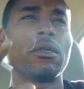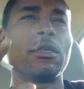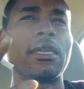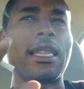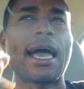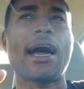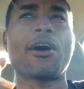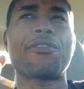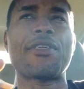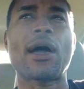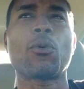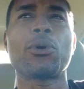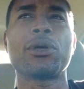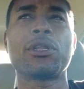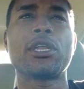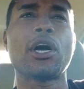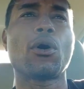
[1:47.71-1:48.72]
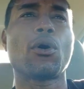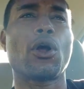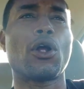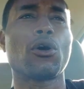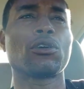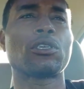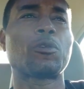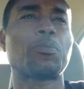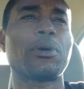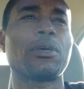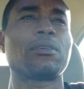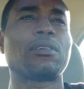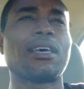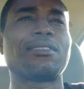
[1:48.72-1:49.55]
Now that we know Errol Spence